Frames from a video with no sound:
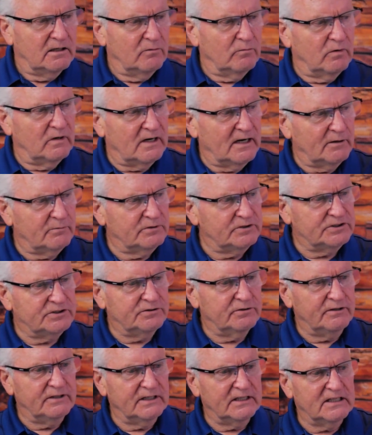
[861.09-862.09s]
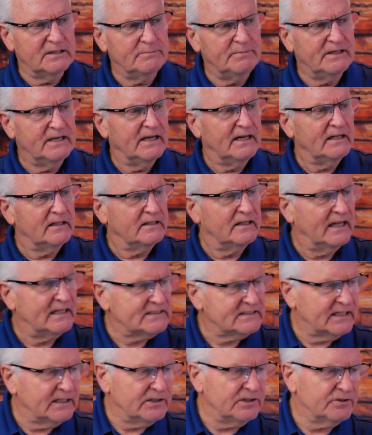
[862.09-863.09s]
What I was doing in the beginning,
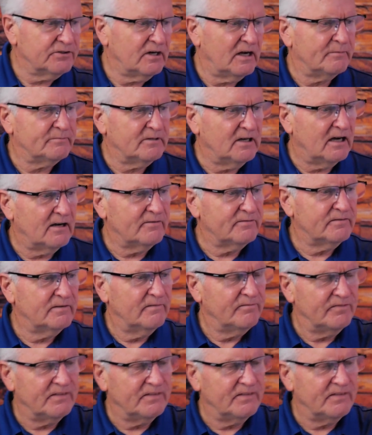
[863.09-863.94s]
that's getting dropped off.